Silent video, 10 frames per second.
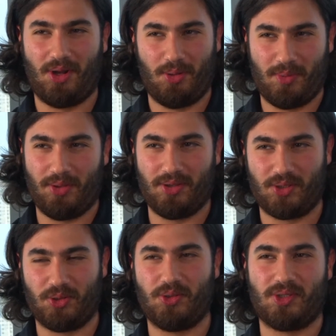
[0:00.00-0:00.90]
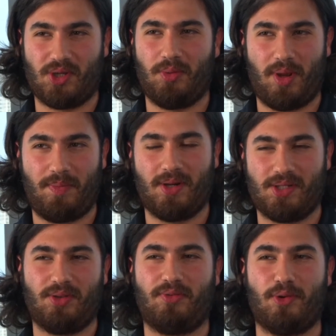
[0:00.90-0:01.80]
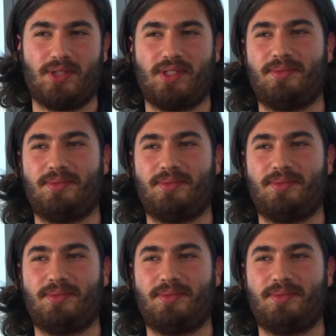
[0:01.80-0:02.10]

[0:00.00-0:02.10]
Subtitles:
my other socials are my parents are divorced.